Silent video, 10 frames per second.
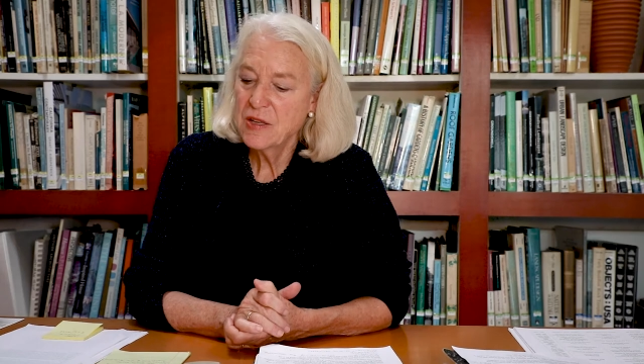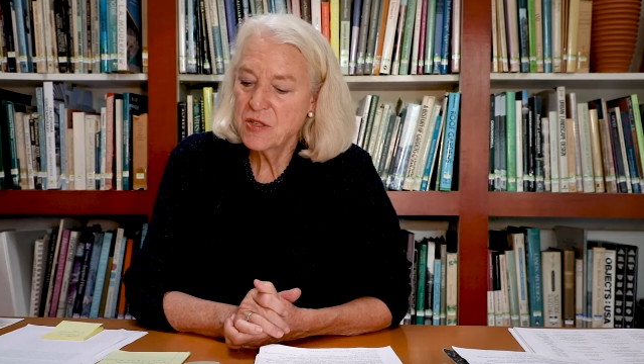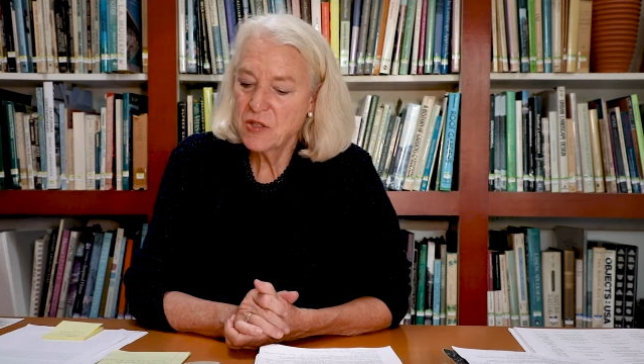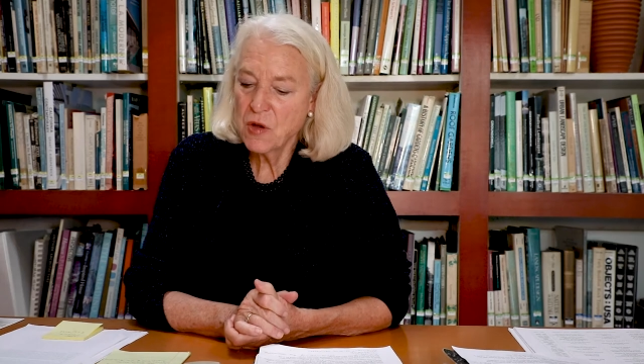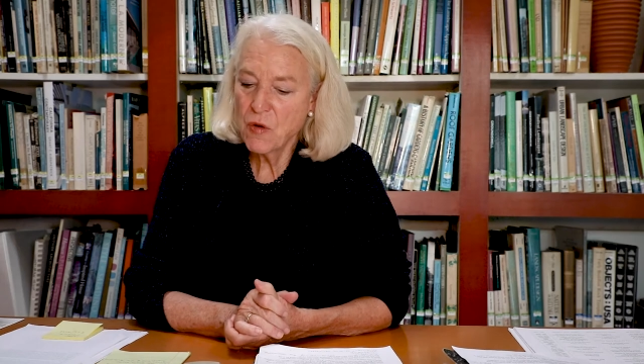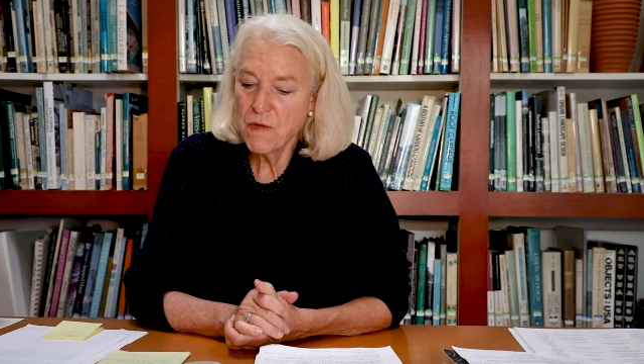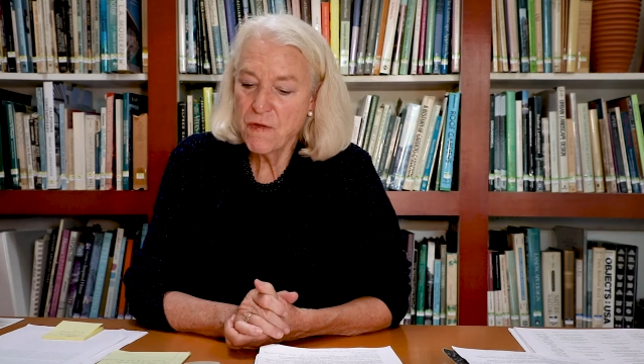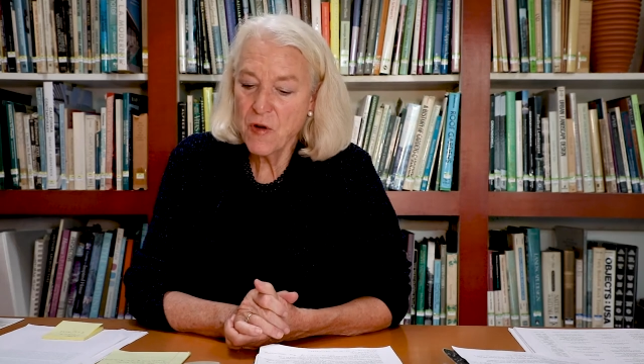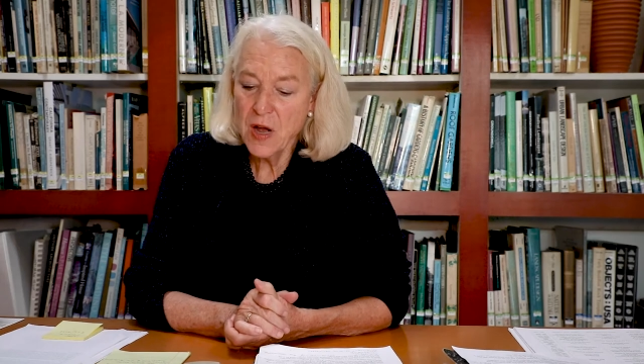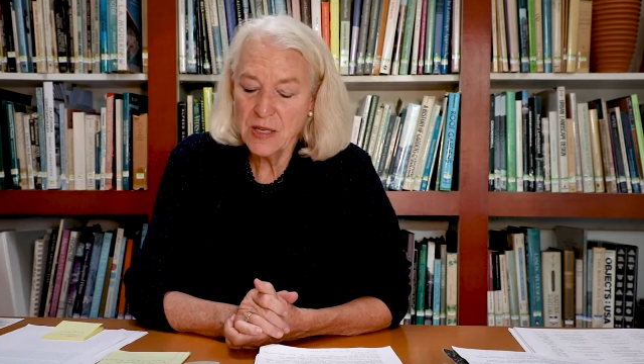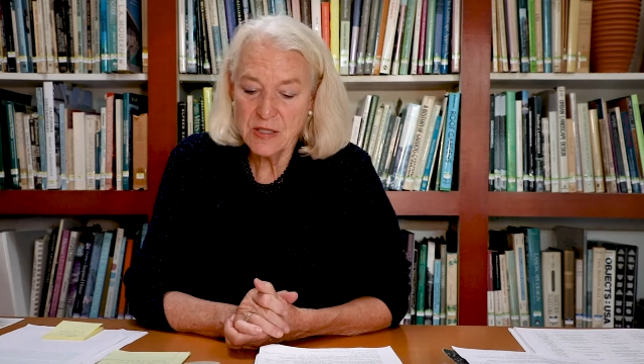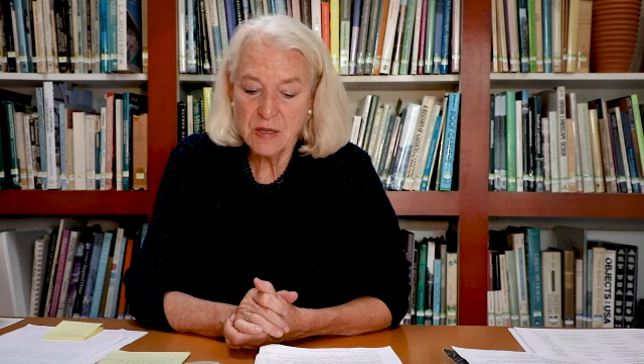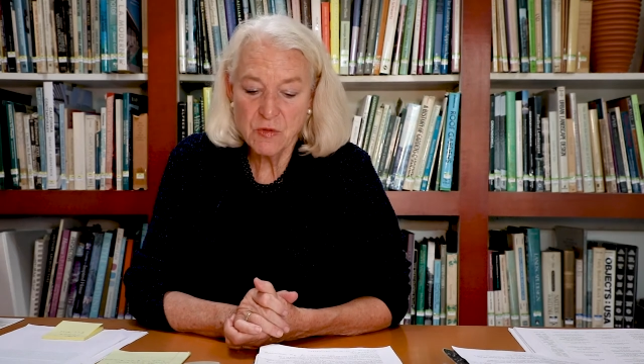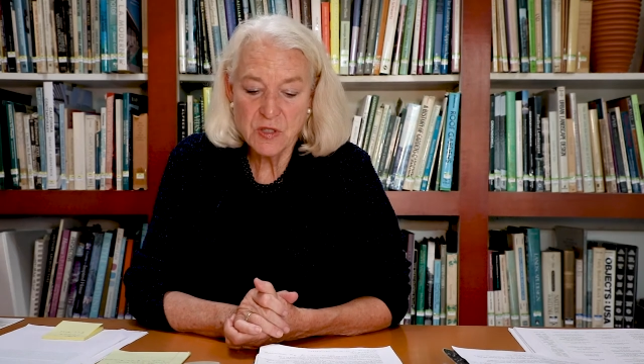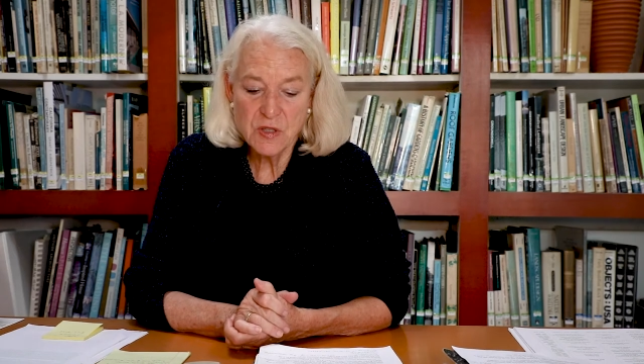So for us,
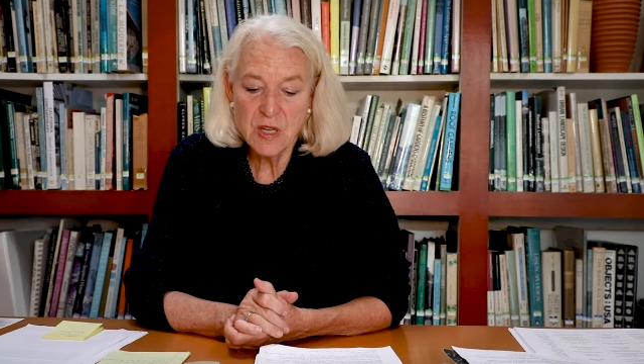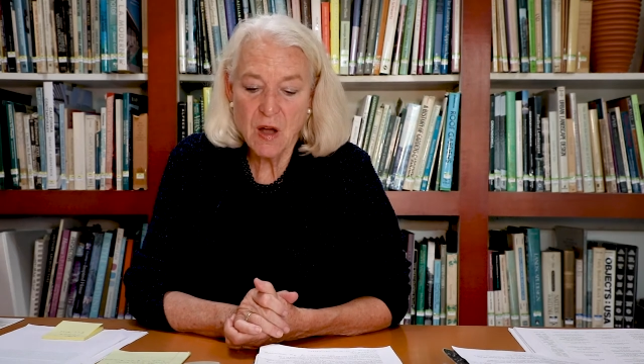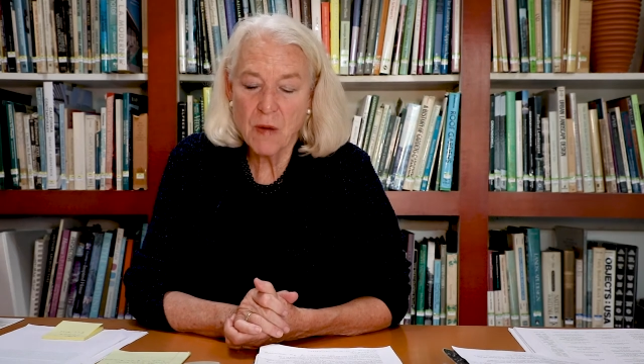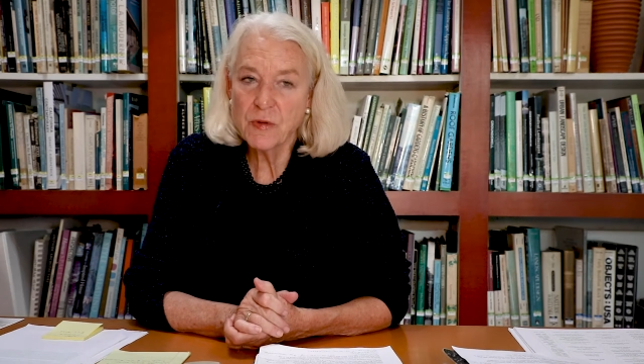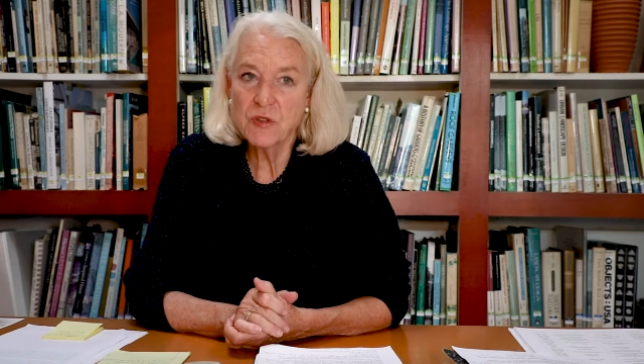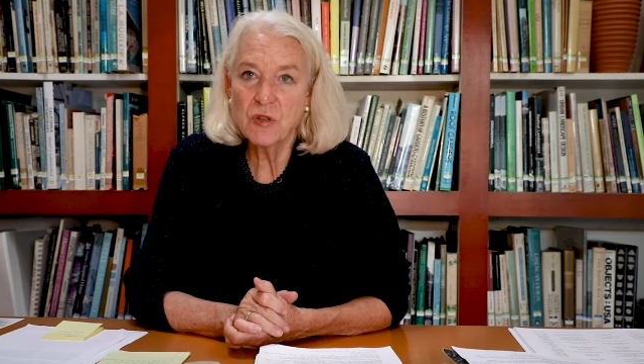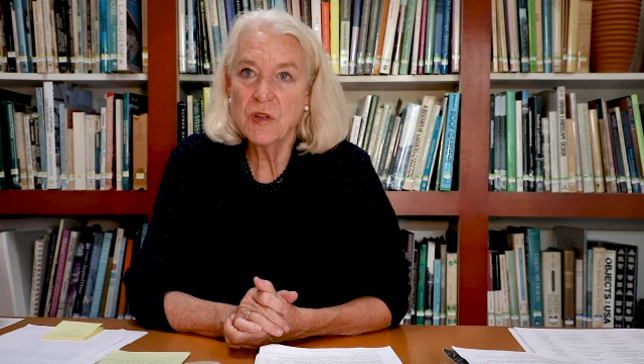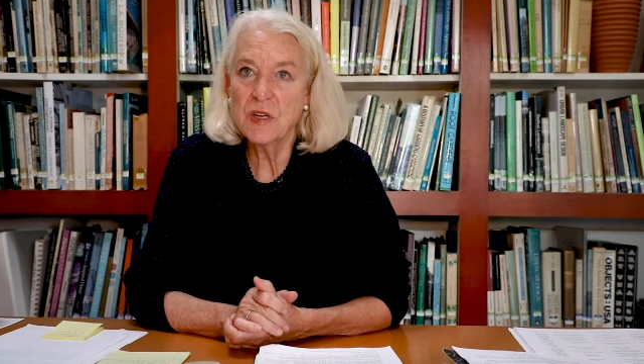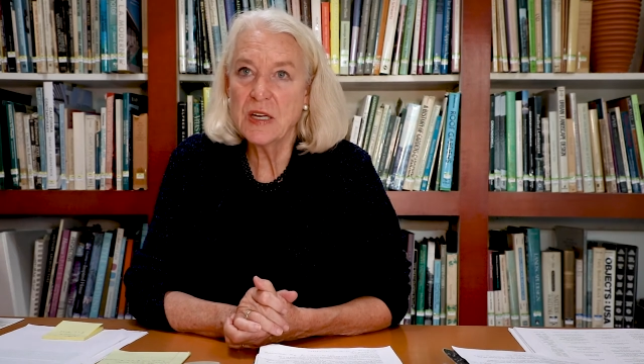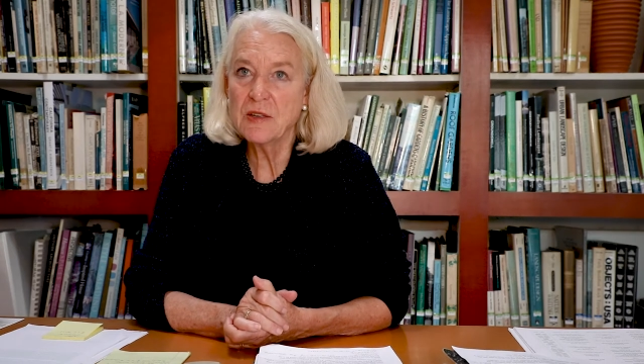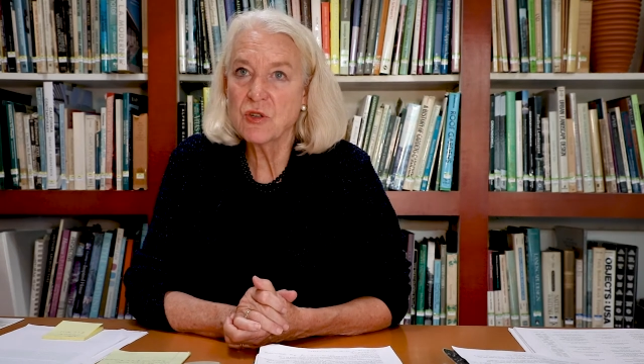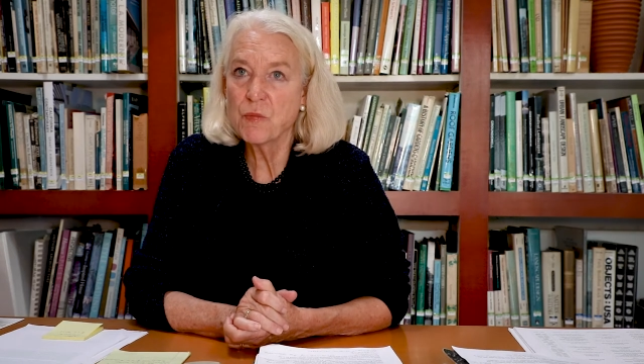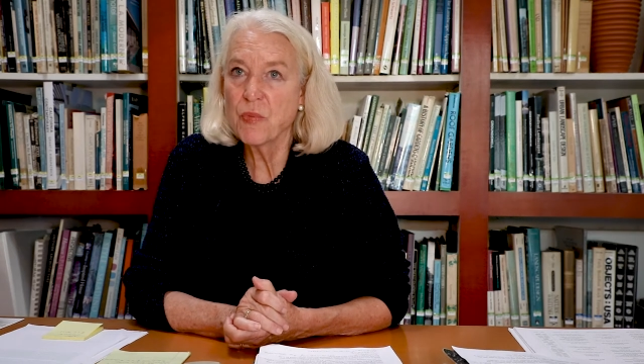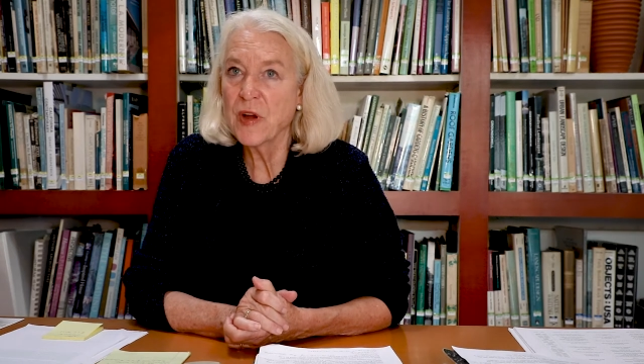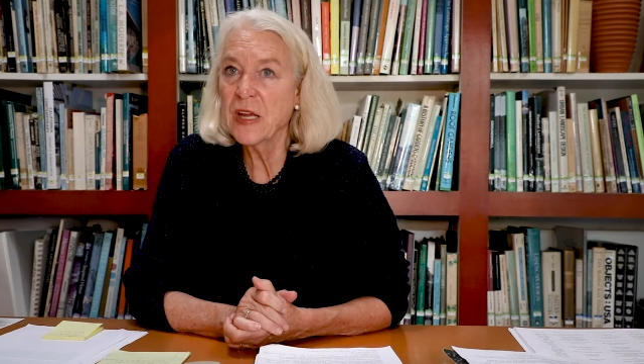it was the opportunity
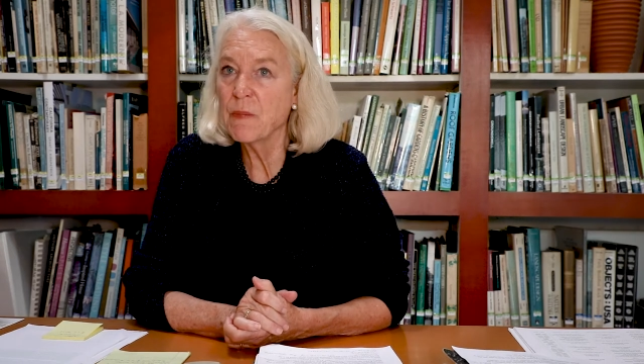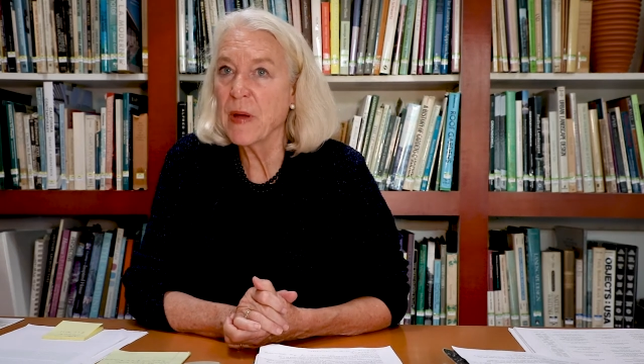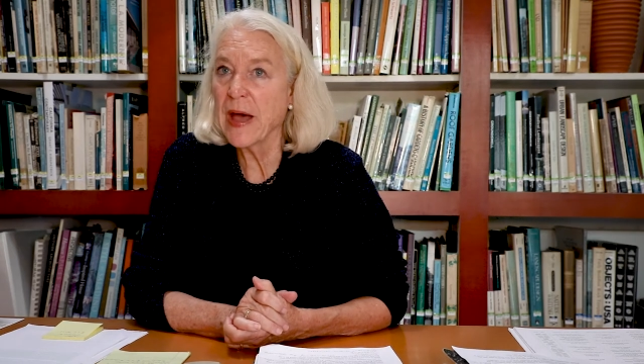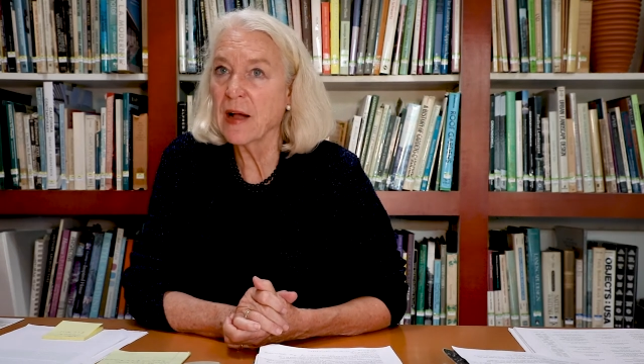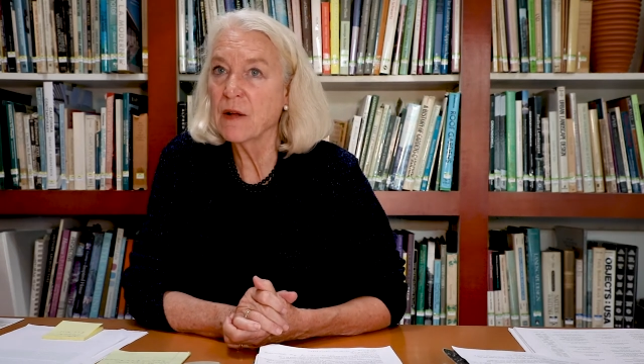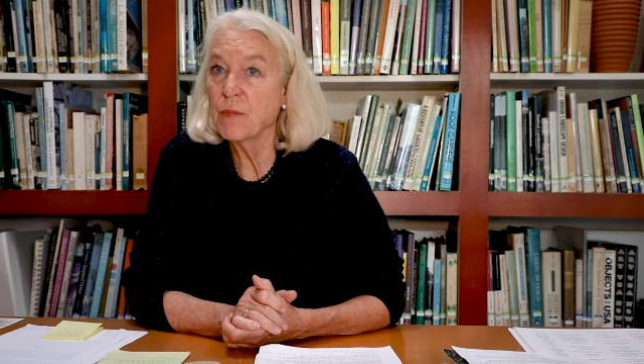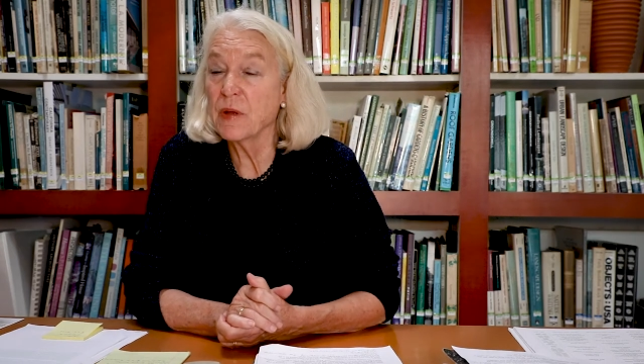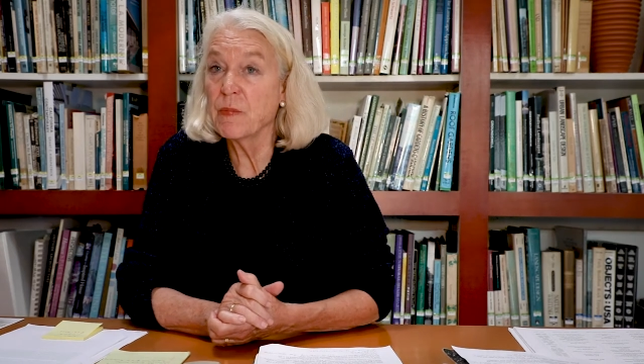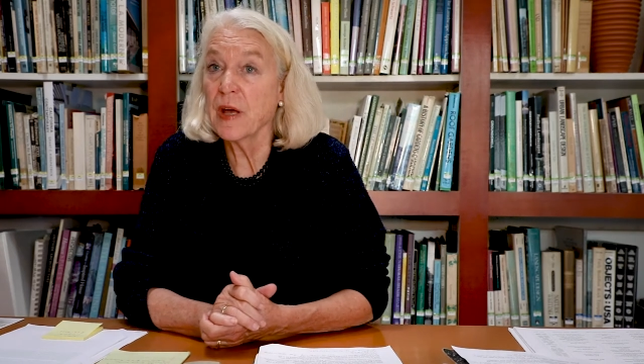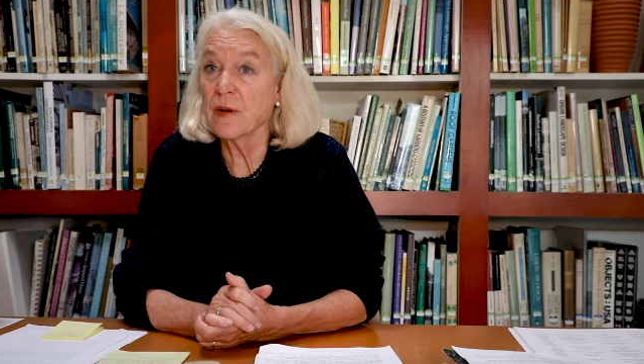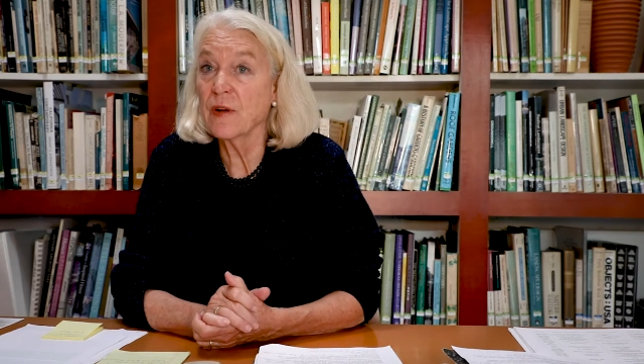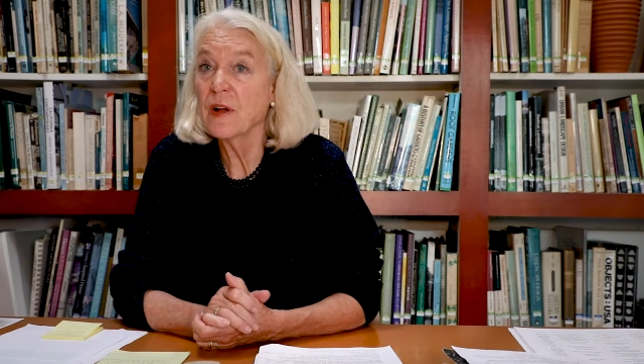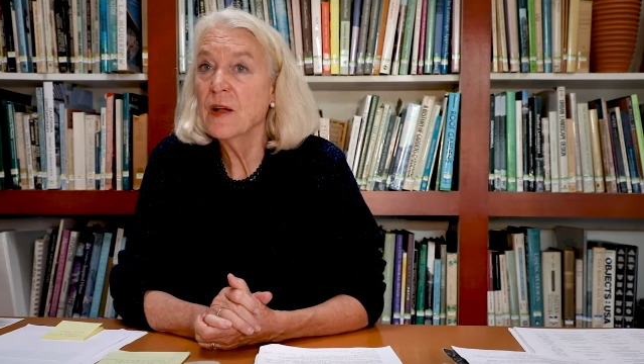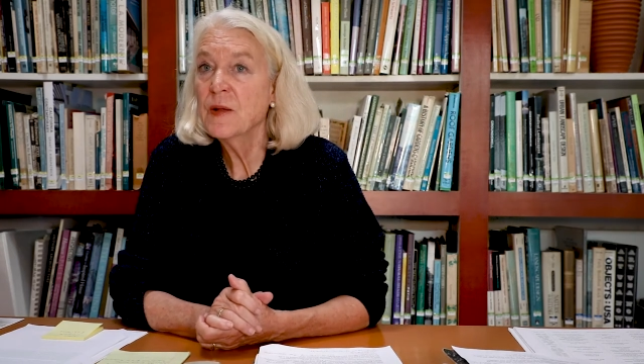to bring it back, but better,